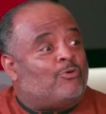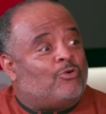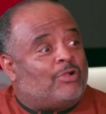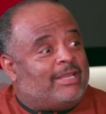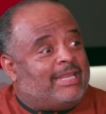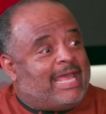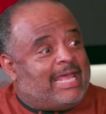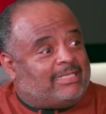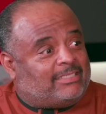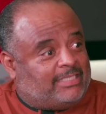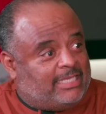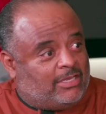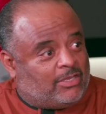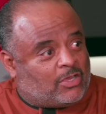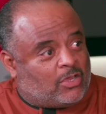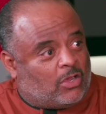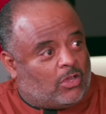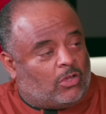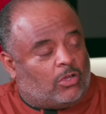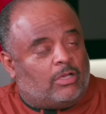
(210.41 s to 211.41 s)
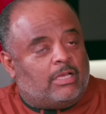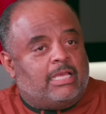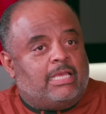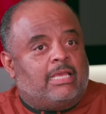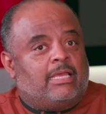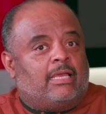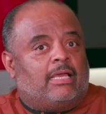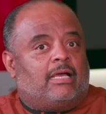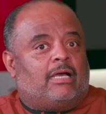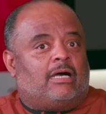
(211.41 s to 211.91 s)
organize their call.
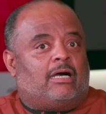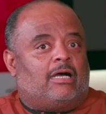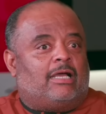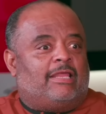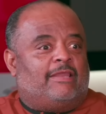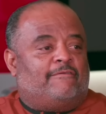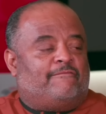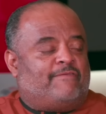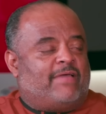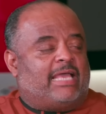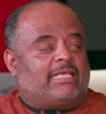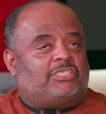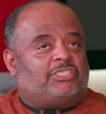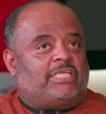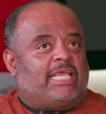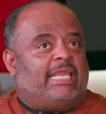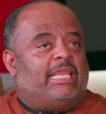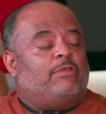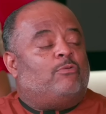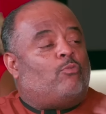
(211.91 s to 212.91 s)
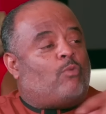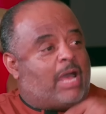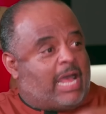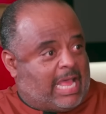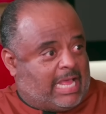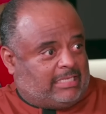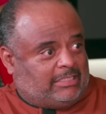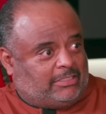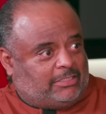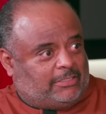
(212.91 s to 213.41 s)
Yeah. Uh, and in fact, Shannon
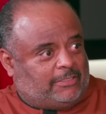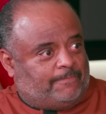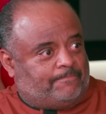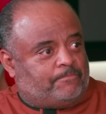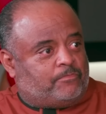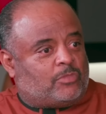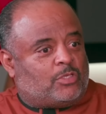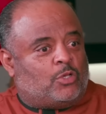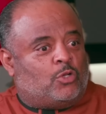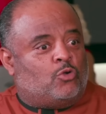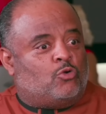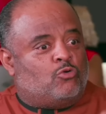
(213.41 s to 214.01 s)
Watts, oh, yeah.